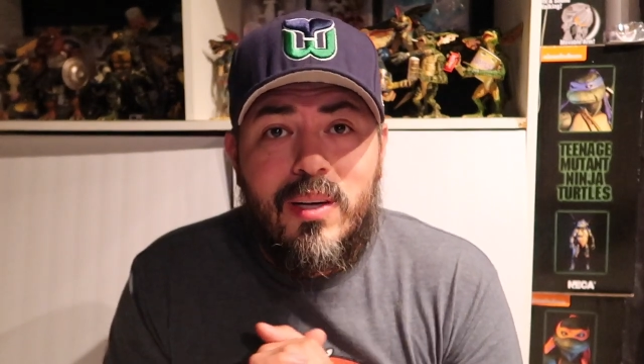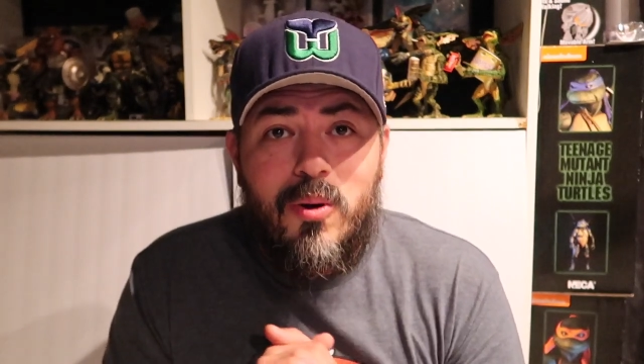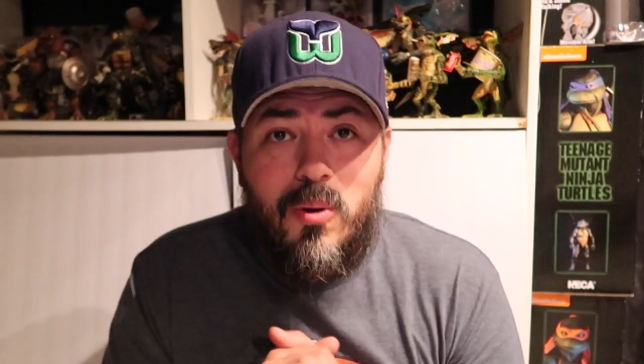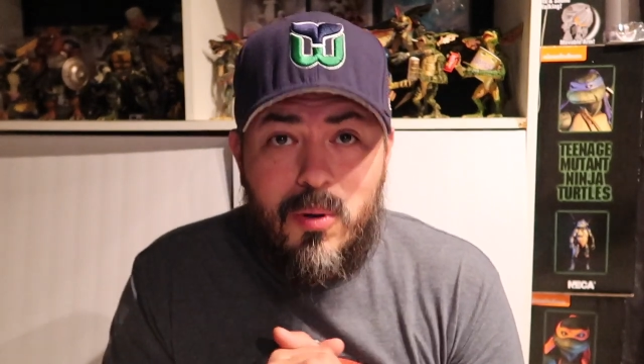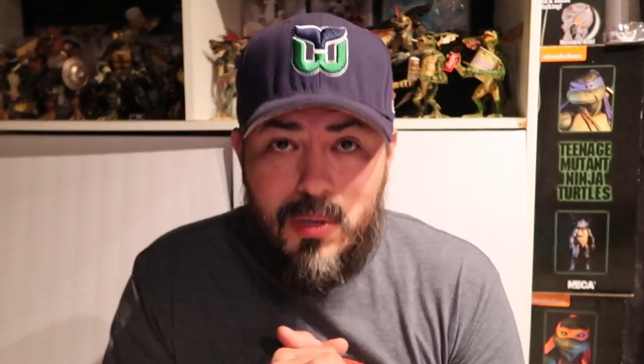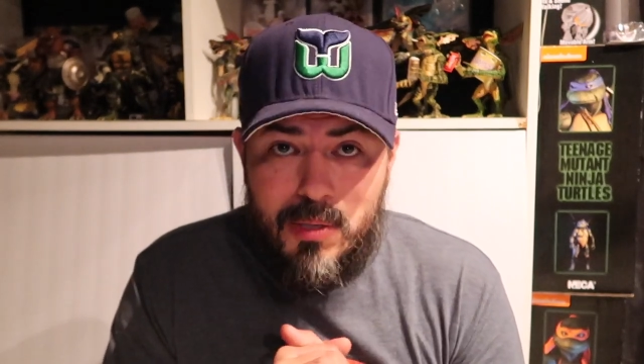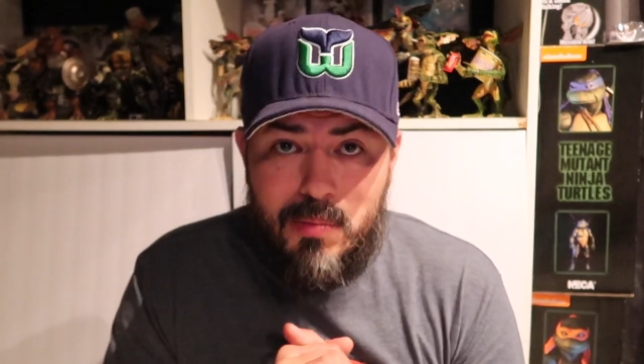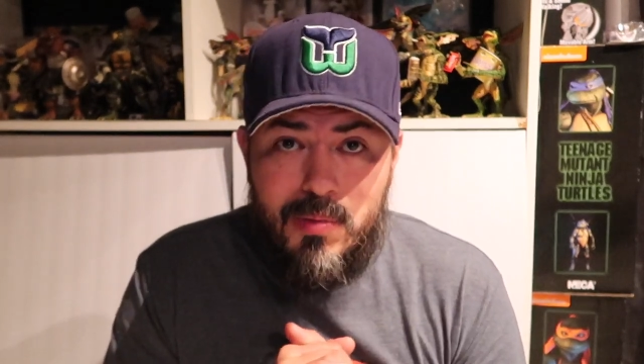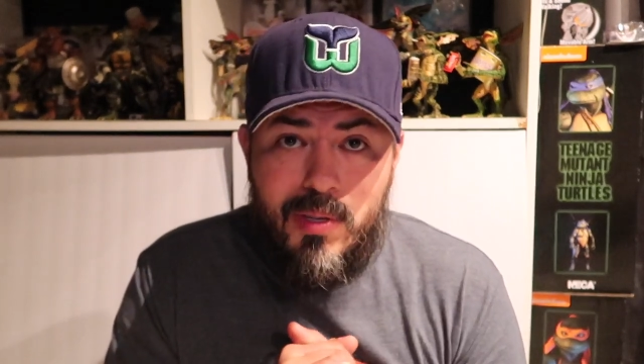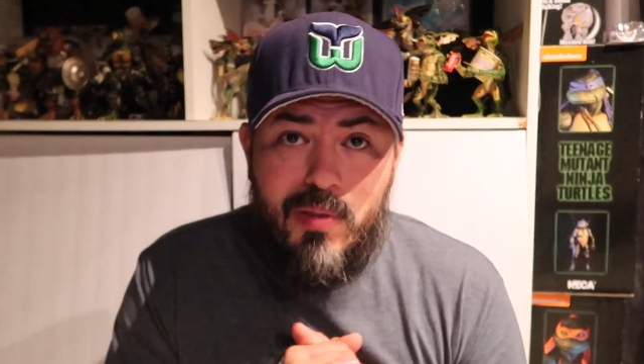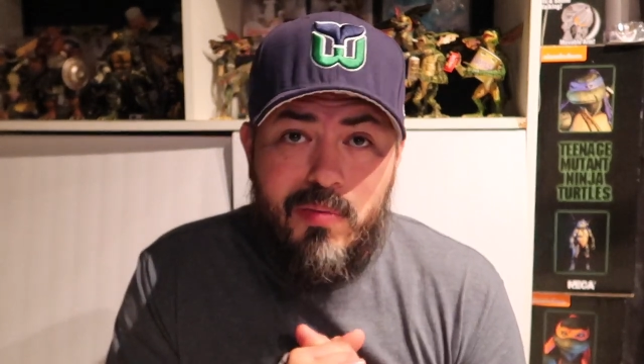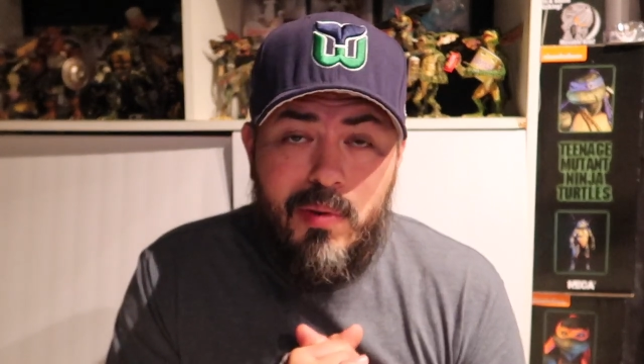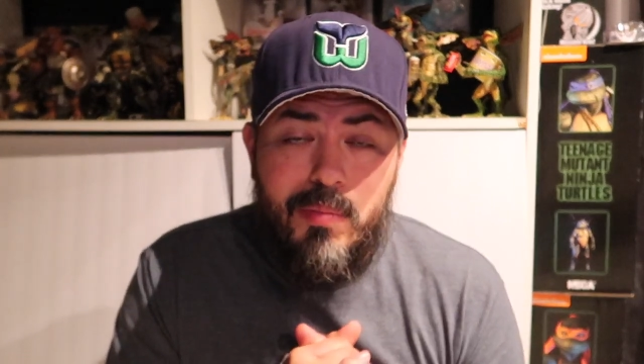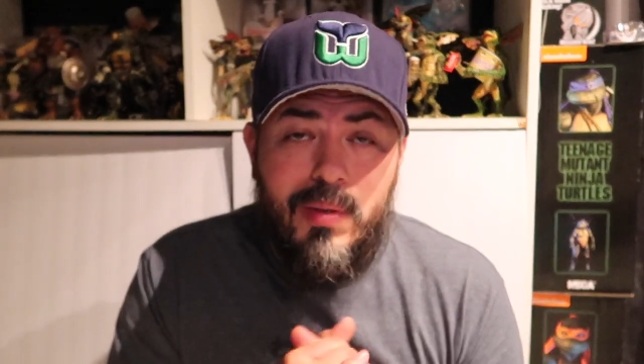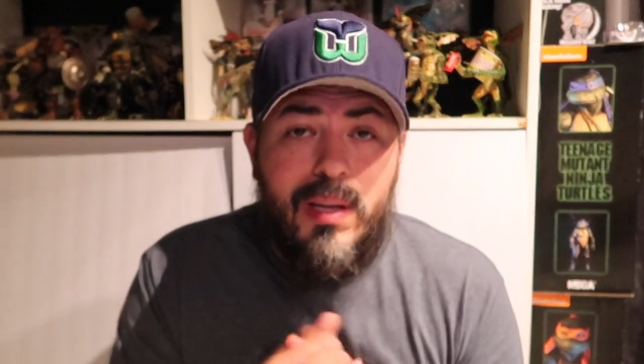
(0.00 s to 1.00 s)
order some
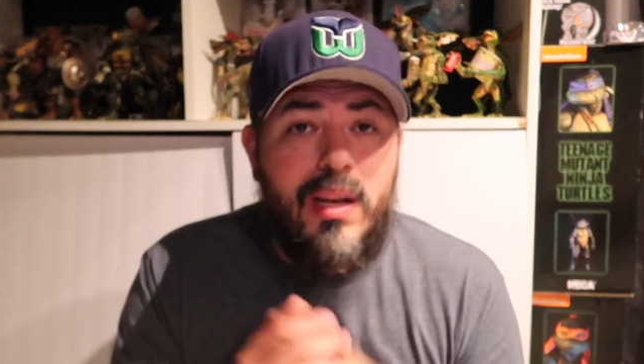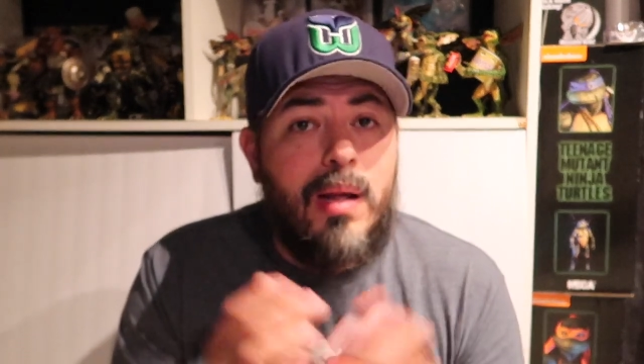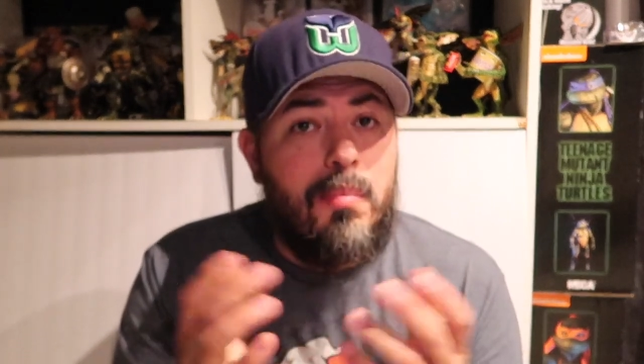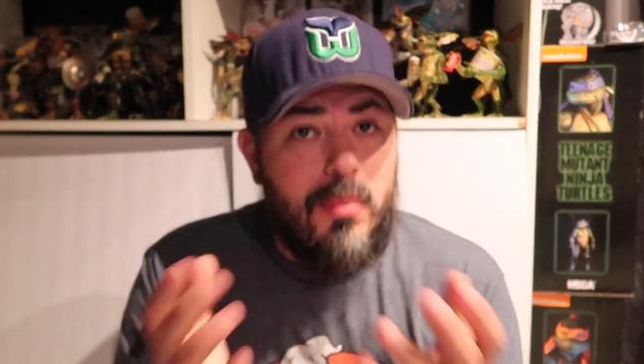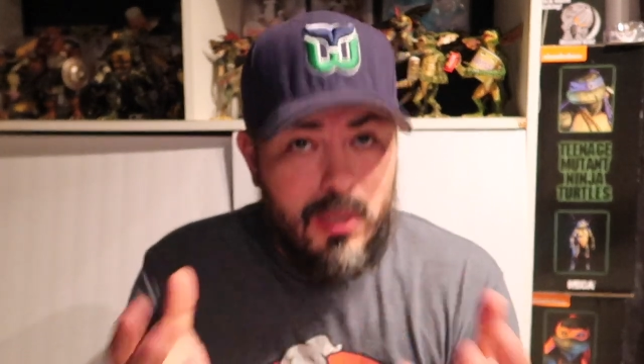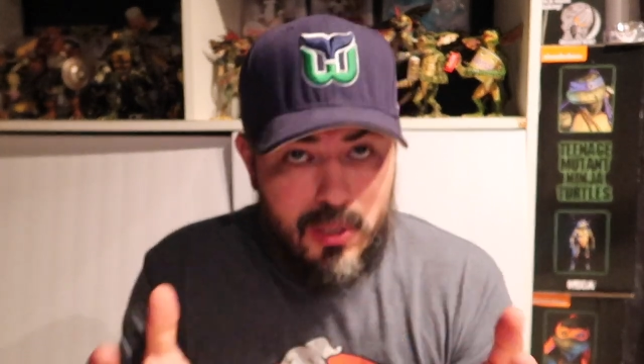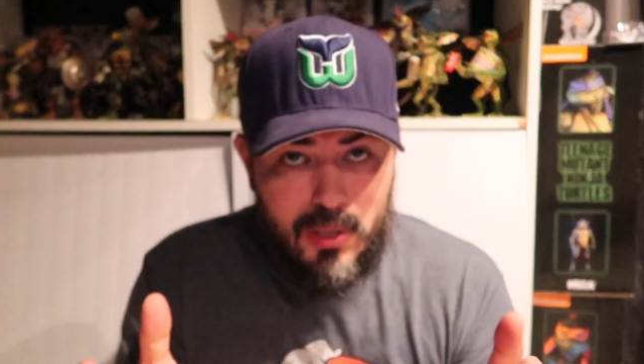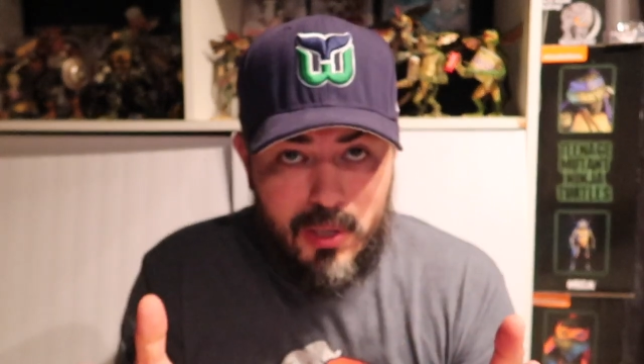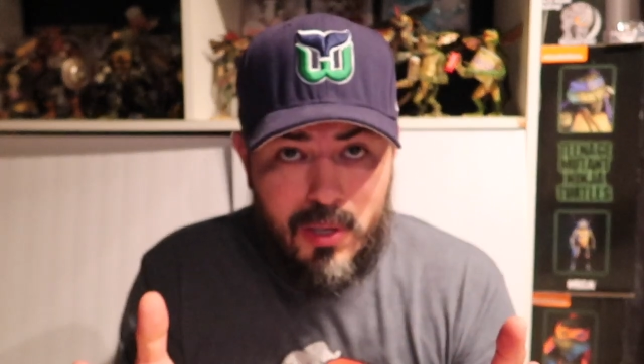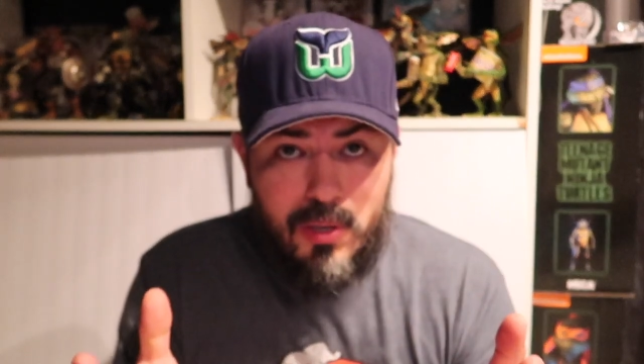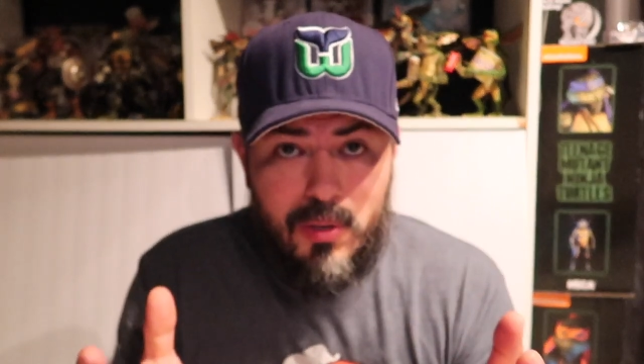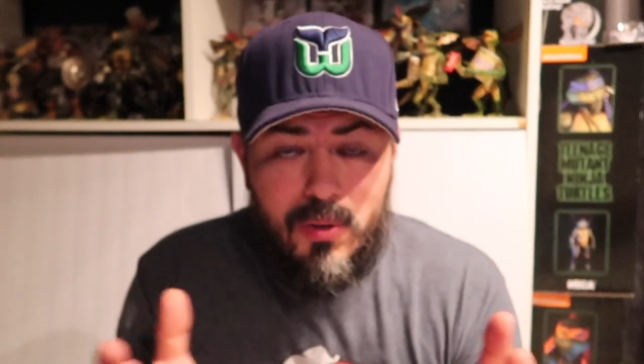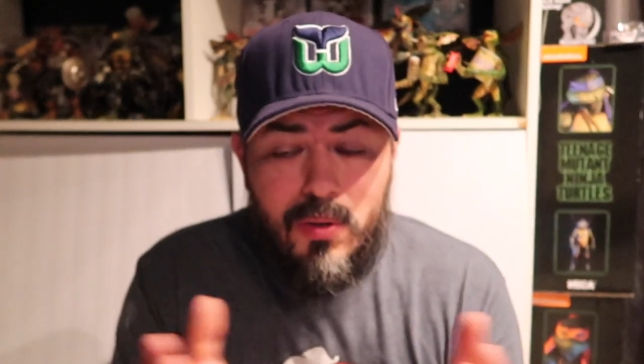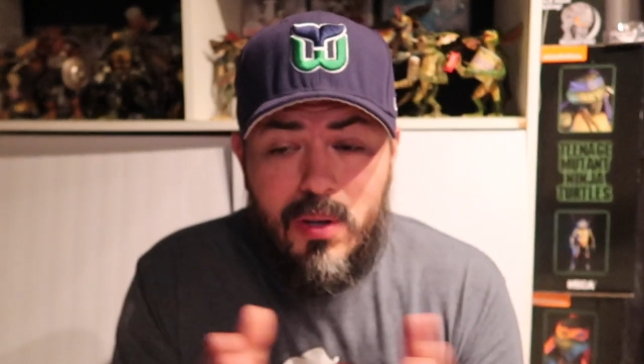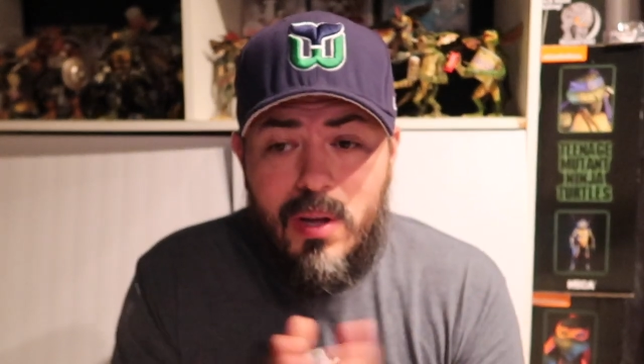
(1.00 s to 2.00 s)
stuff from me, and I appreciate
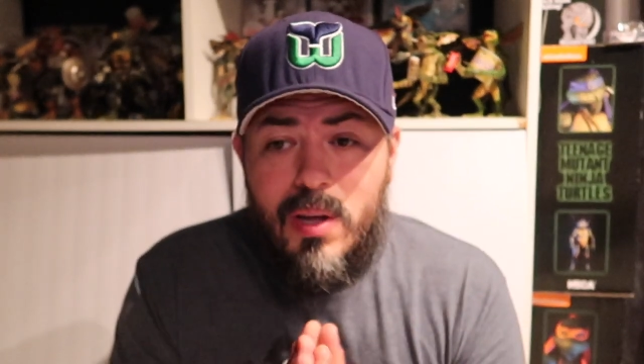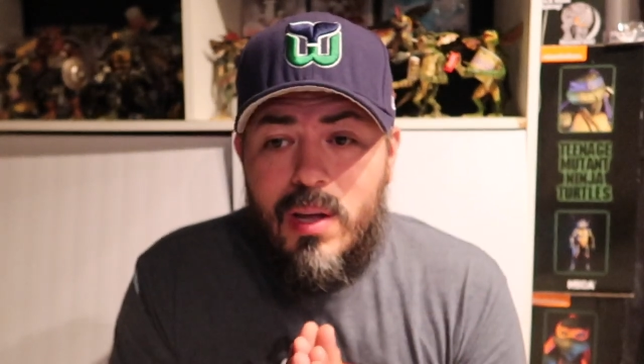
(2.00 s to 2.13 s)
you,